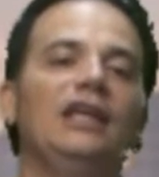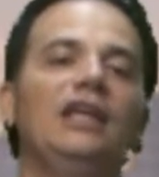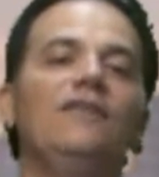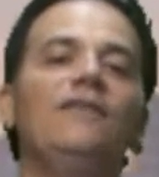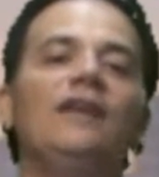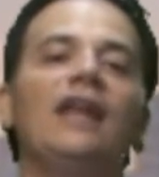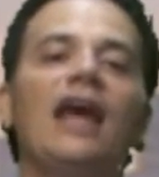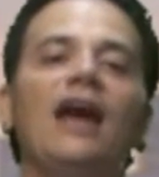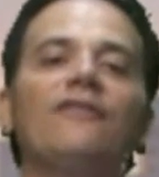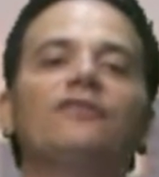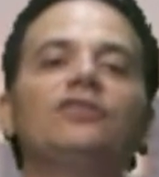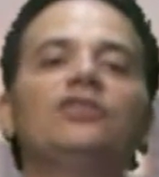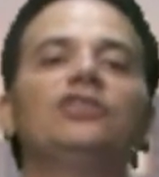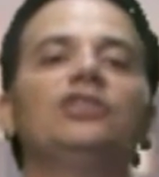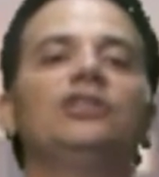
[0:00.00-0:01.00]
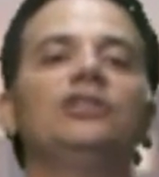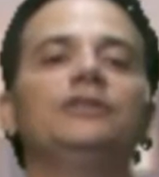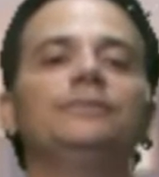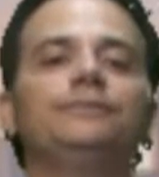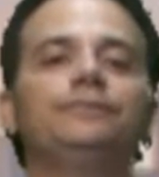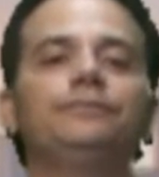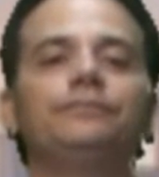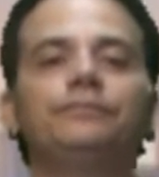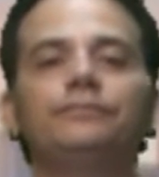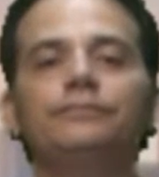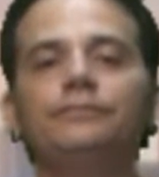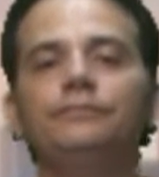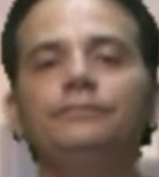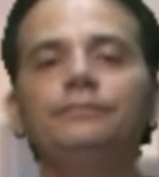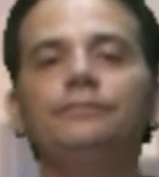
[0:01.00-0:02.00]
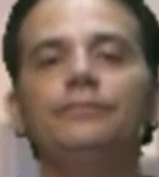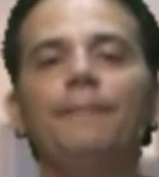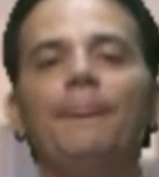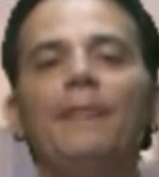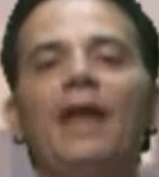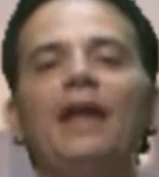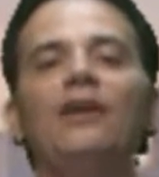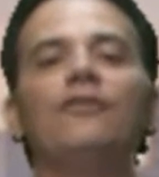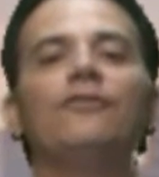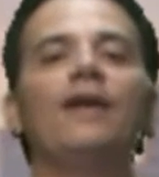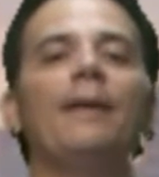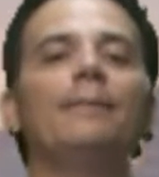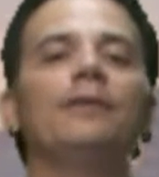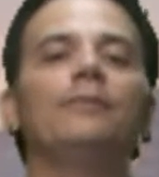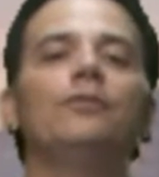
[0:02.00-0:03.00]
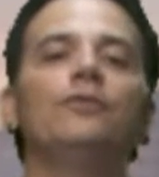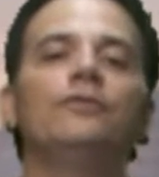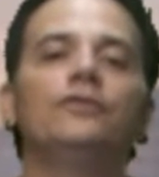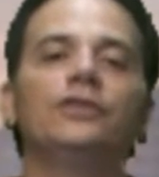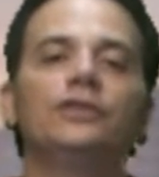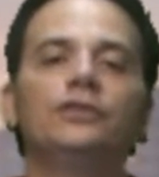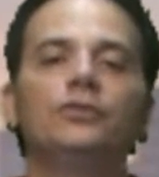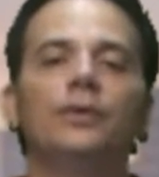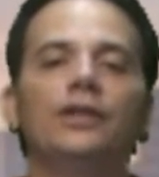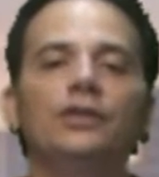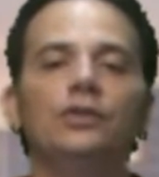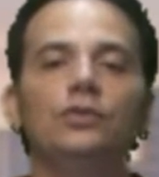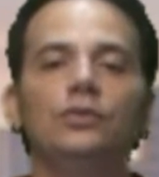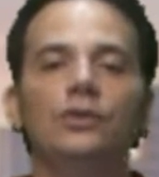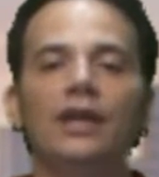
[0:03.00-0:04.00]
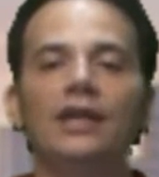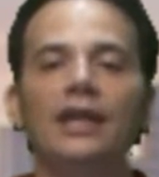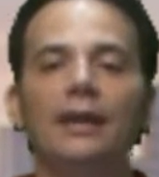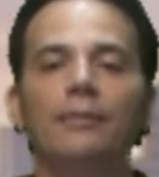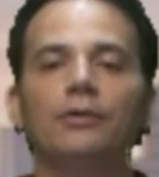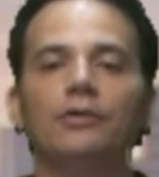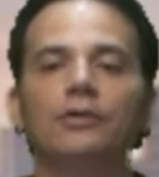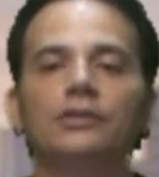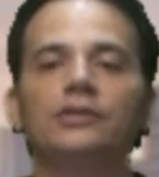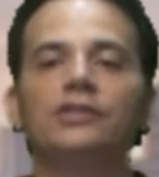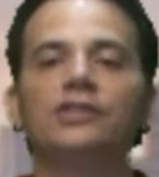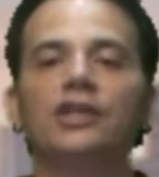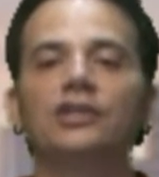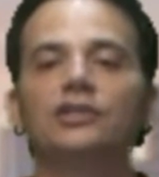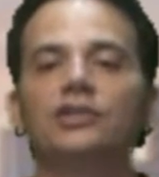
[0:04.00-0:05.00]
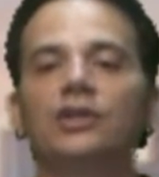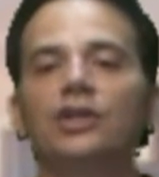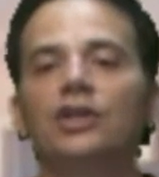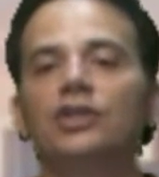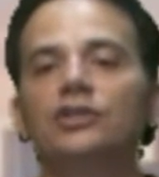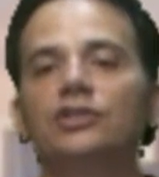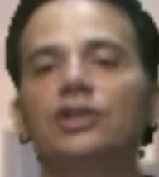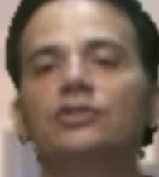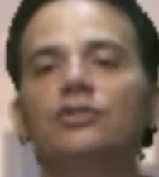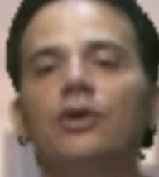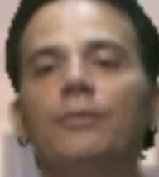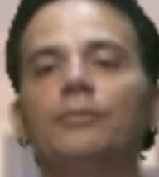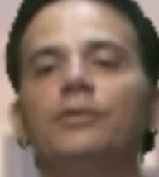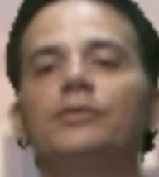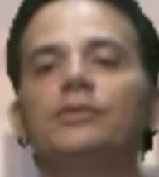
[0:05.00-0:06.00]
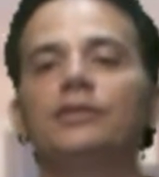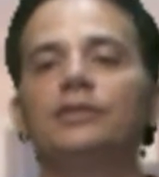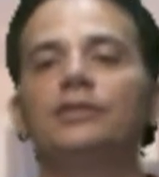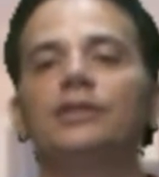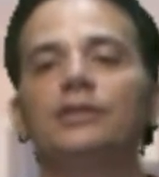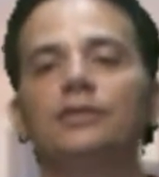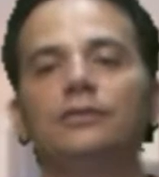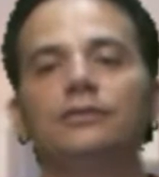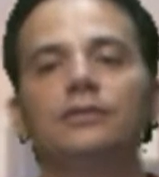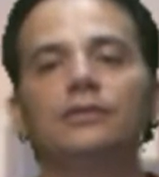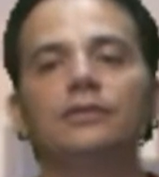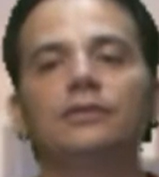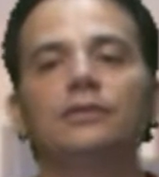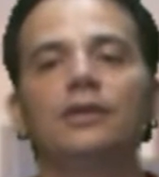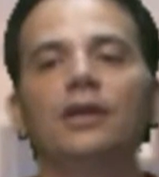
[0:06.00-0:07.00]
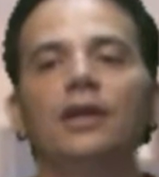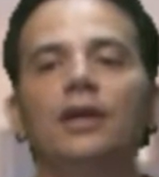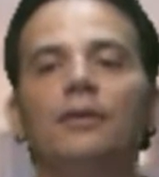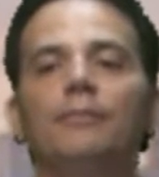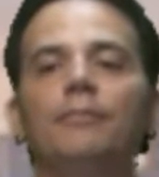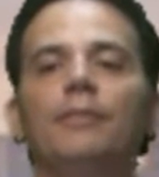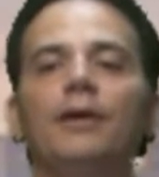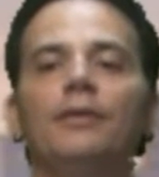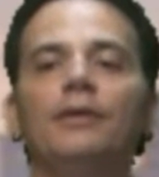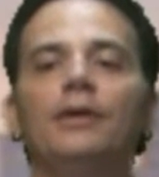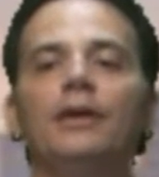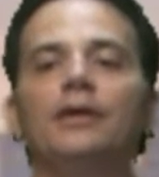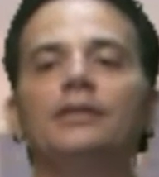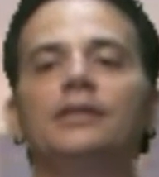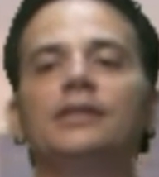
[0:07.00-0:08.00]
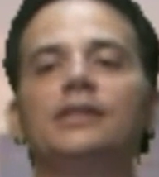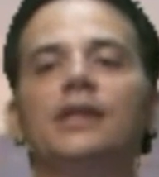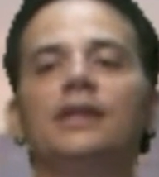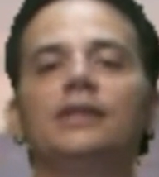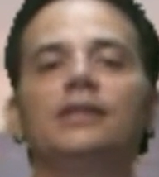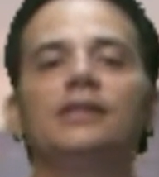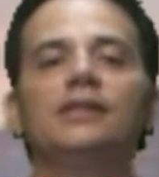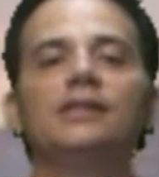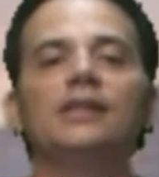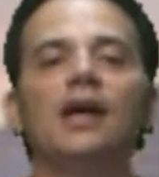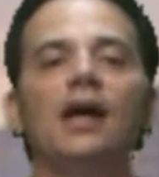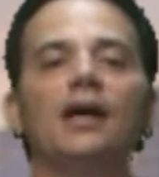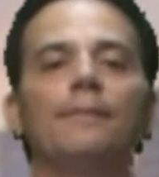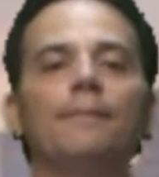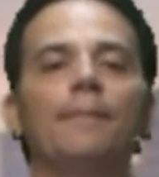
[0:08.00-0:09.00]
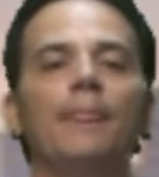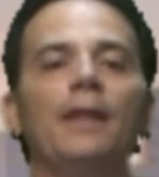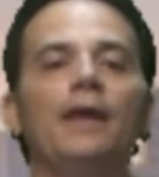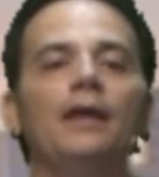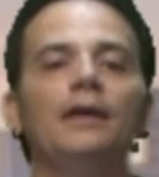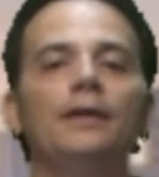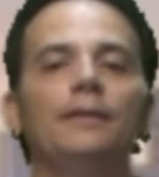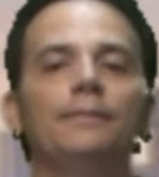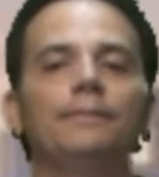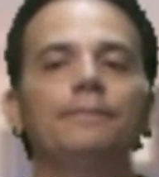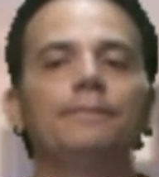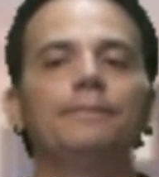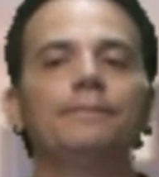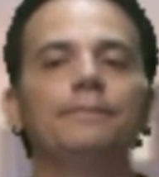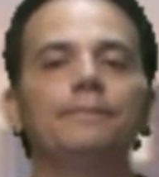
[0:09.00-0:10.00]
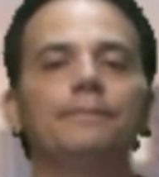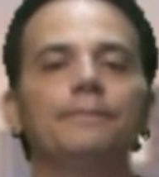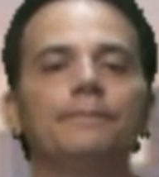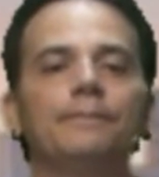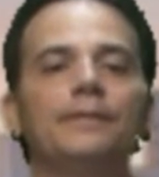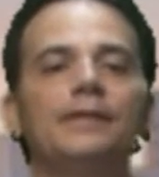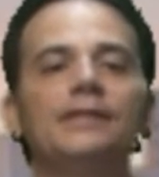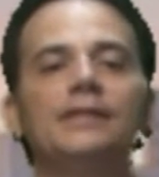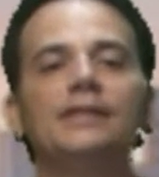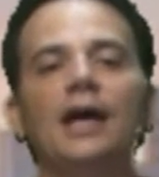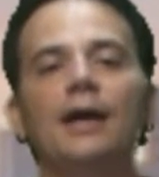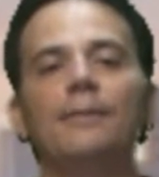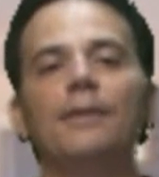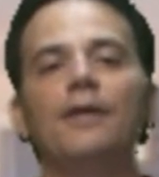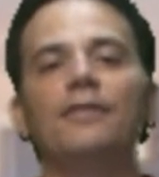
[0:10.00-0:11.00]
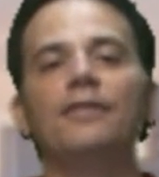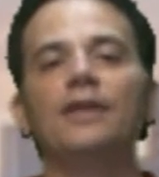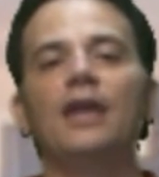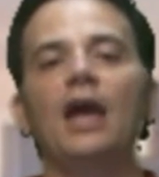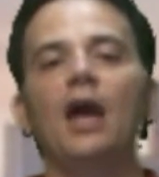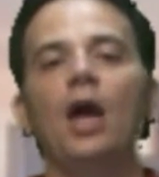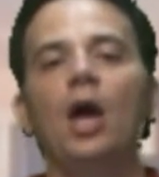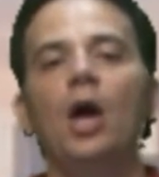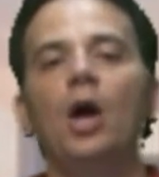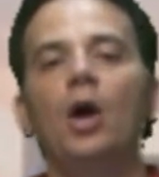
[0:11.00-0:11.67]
Even after she and her family moved to a new neighborhood, sexual abuse continued. Merryn said this time the